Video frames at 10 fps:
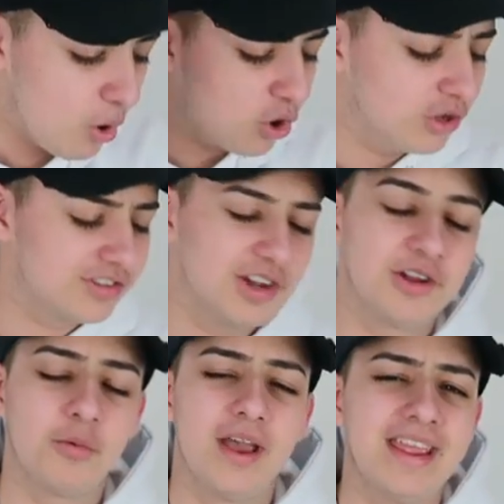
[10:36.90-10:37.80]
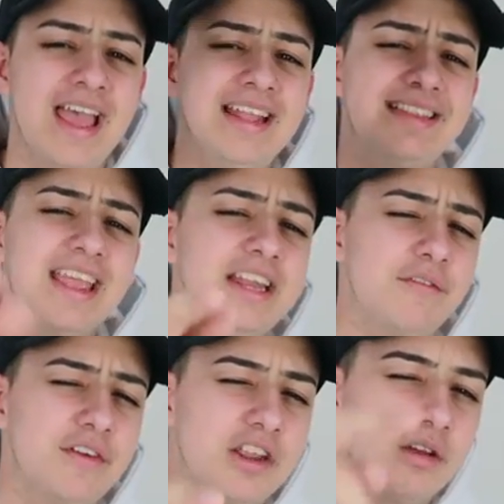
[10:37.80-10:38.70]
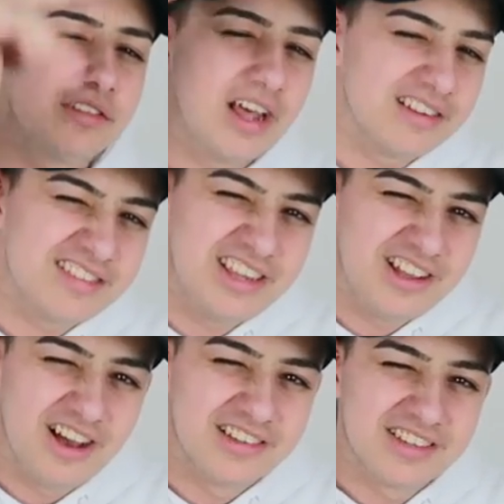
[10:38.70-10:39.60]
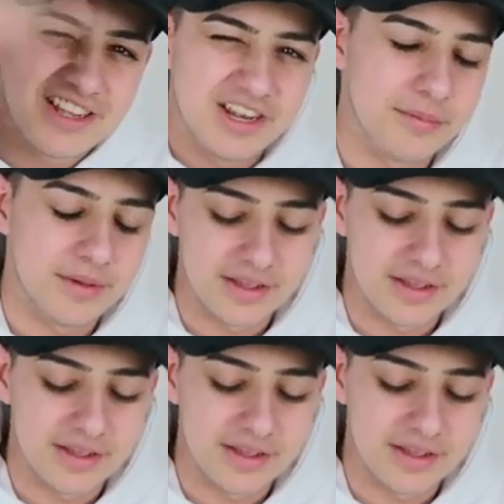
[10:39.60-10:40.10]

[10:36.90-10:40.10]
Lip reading: More content on the way, daily videos. I'll see you guys in a